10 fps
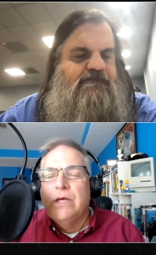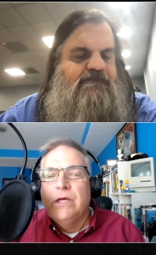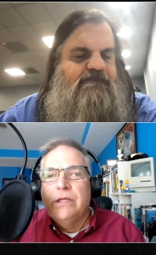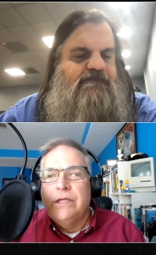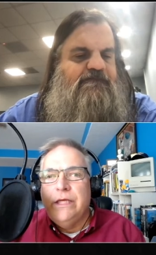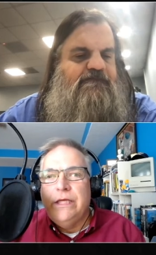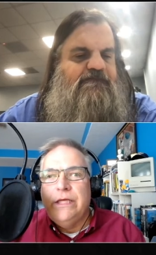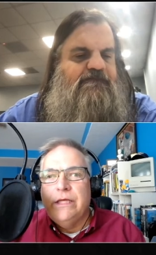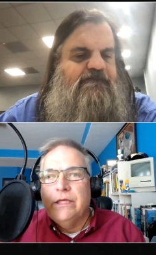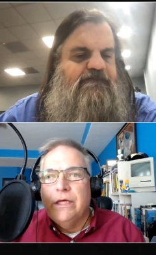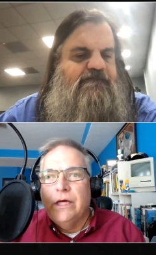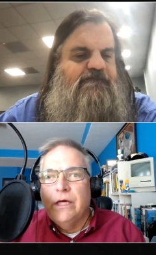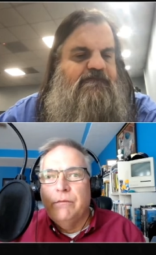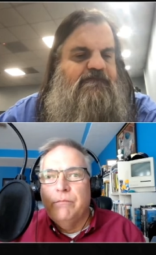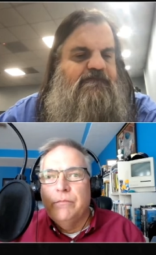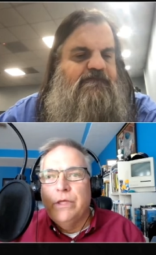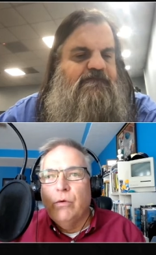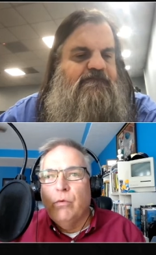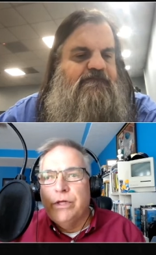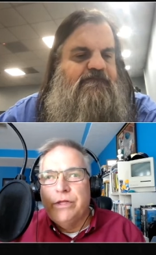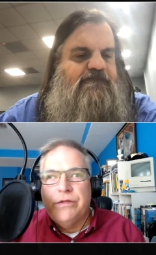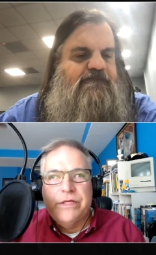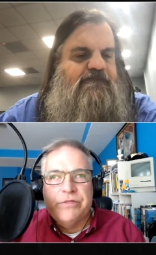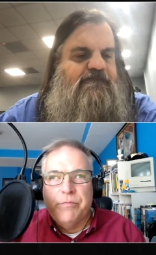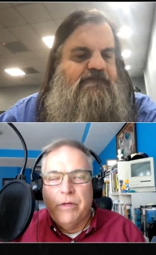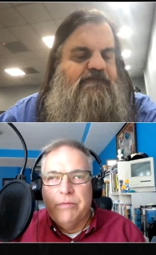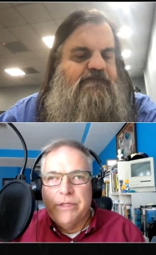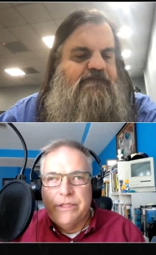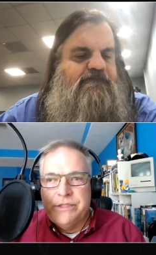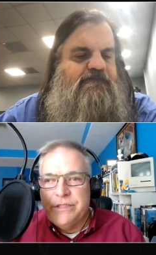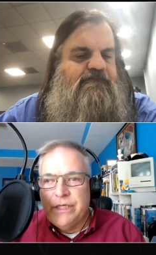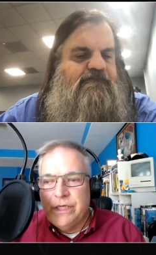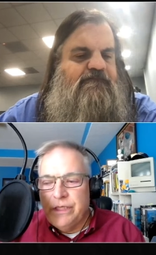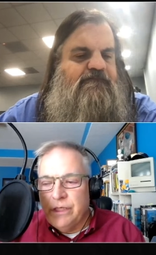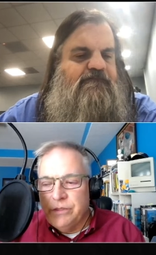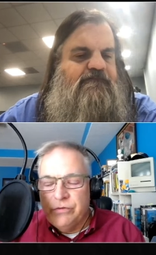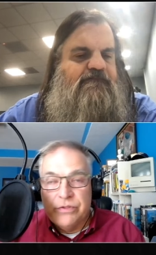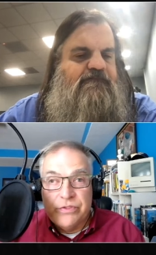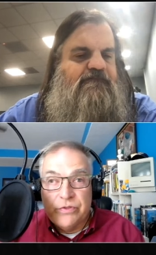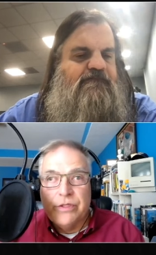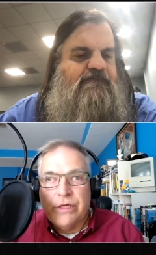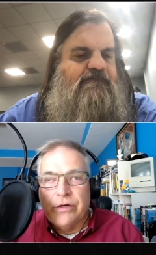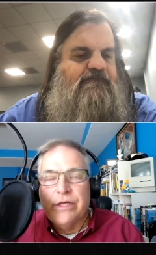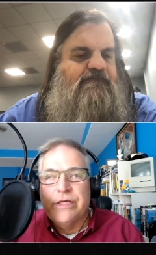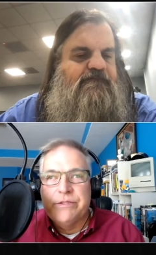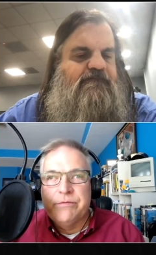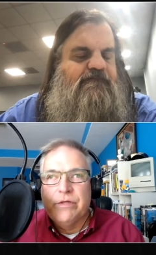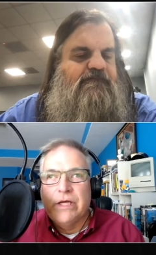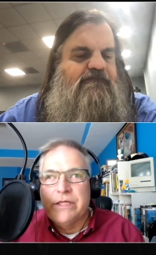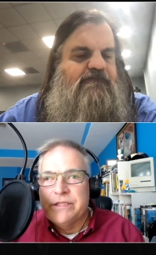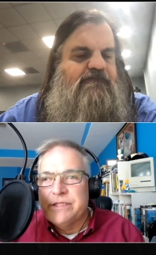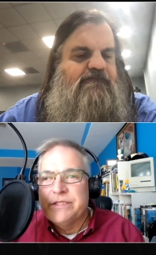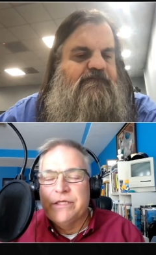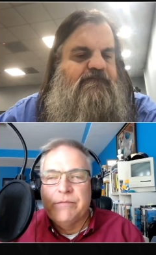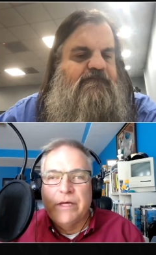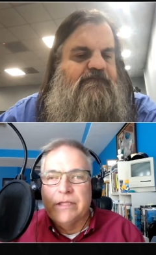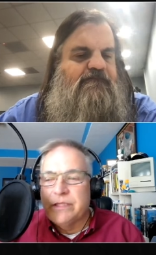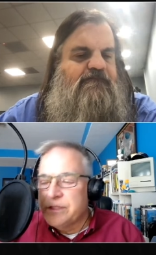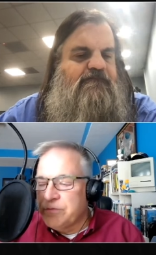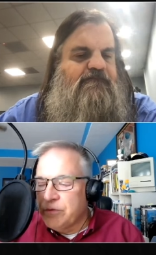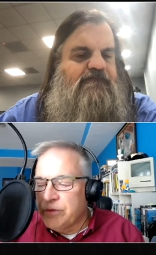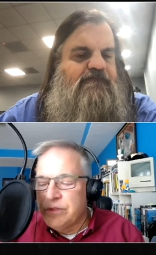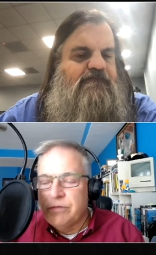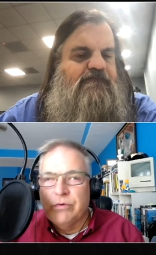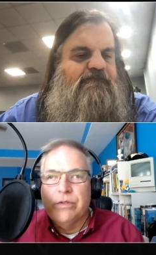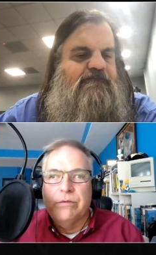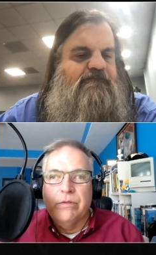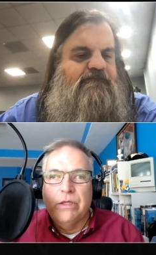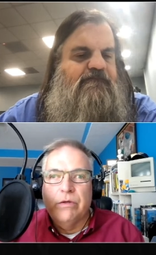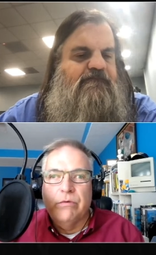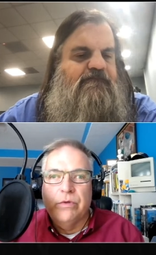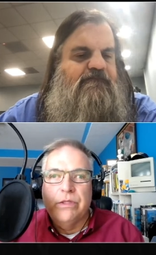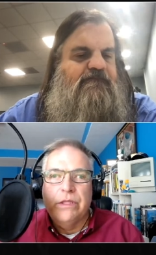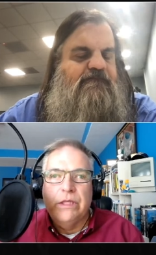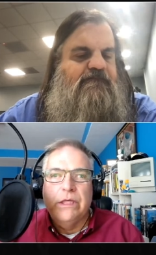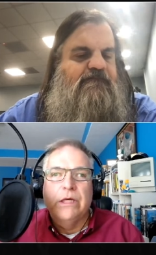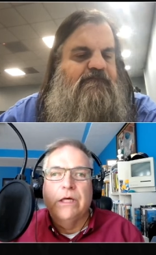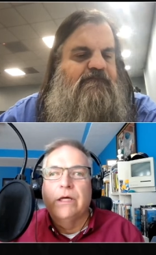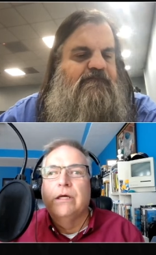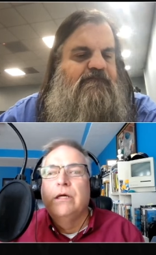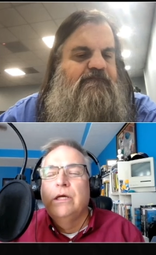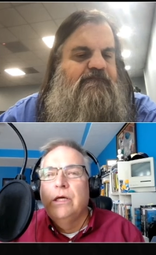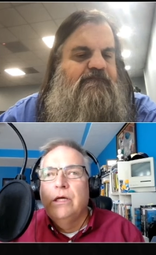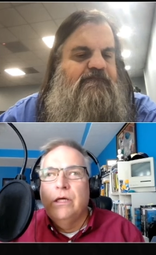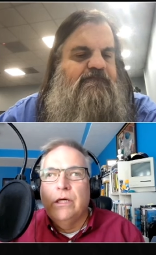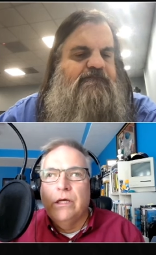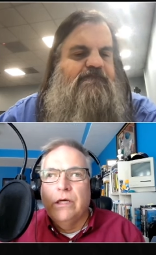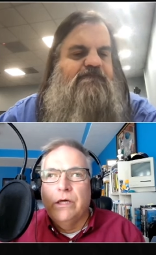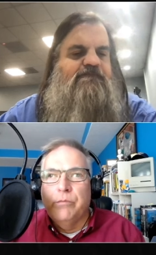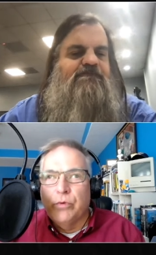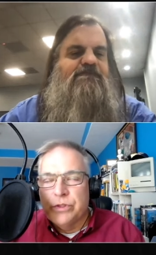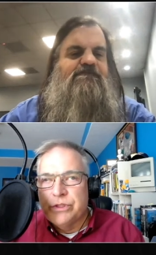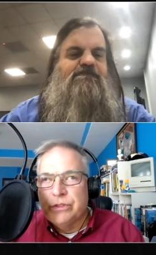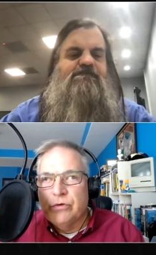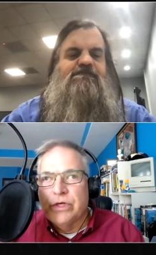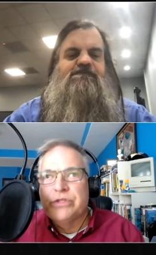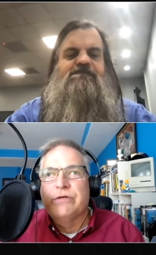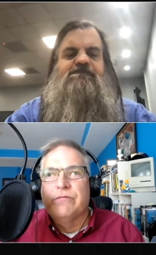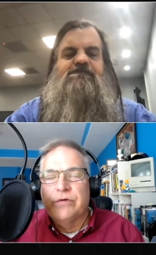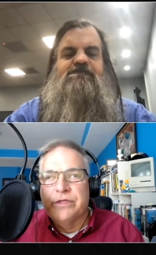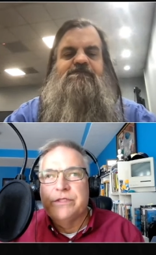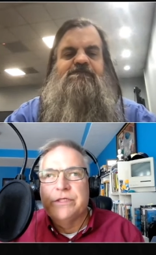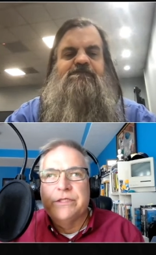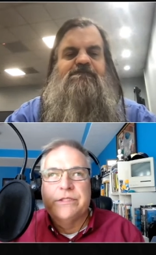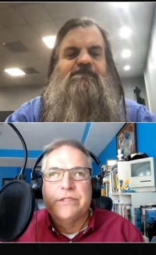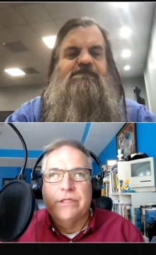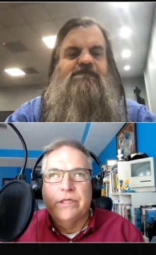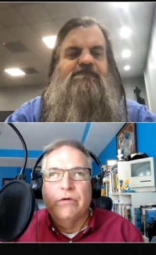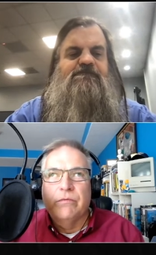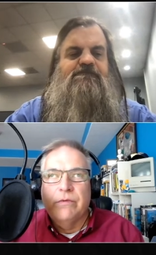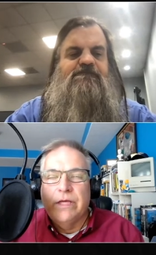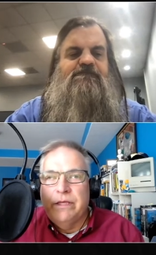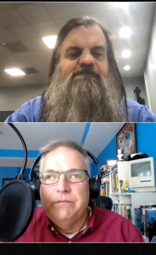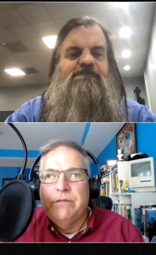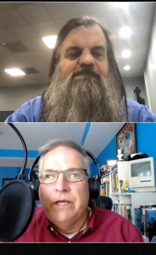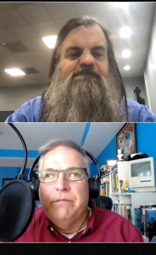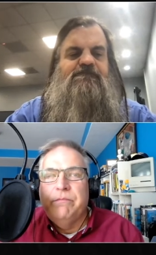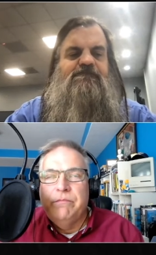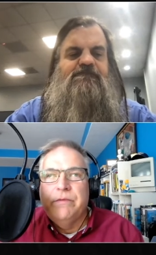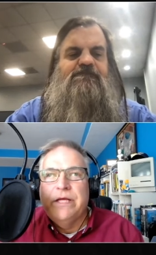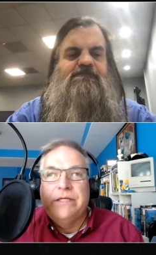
Speaker 1: the um, you know one of the things the Republicans did do in certain areas, they're not consistent about this, but with with you know with the uh, uh, abortion question, for instance, you know they they they